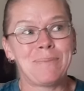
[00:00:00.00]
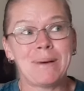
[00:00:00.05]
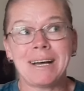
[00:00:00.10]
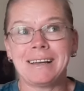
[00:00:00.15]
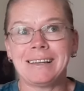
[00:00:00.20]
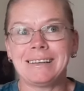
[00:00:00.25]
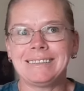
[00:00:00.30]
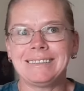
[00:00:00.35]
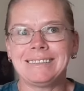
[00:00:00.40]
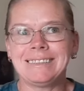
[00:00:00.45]

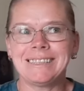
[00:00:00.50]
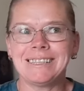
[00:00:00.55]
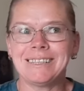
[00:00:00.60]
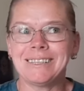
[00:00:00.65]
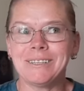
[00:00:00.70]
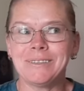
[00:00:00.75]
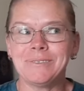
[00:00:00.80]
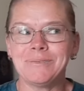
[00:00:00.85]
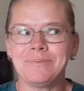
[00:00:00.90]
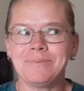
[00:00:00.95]
But
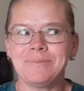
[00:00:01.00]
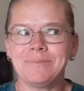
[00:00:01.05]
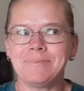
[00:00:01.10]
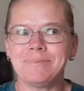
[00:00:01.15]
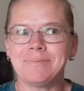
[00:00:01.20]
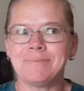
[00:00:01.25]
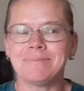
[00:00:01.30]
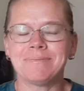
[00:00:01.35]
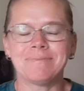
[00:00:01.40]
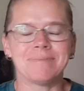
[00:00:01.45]
no,
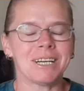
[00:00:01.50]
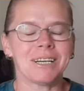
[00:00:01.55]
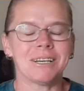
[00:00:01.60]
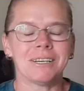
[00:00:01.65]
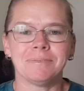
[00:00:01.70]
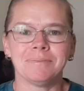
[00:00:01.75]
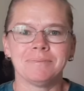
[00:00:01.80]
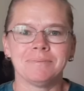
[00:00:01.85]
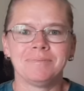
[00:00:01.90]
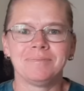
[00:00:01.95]

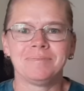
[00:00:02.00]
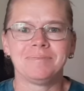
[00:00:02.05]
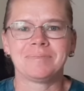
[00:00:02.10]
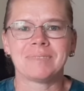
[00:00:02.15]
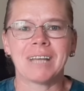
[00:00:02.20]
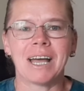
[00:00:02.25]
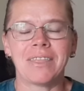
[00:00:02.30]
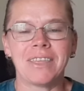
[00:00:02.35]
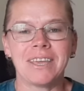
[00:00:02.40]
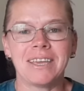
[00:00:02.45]

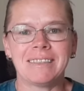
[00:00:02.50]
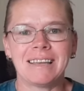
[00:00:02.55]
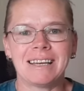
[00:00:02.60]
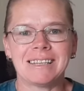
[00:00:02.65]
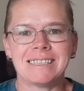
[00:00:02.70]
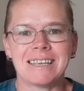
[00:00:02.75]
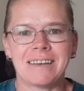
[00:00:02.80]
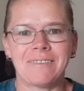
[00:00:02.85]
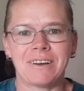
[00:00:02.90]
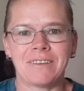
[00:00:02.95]
I think
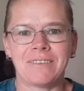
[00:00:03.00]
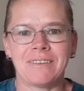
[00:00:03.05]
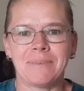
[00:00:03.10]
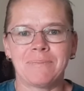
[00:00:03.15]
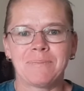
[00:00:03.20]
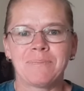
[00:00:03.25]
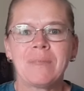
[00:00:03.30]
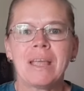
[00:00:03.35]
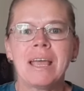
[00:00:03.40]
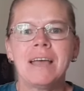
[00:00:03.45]
that's everything.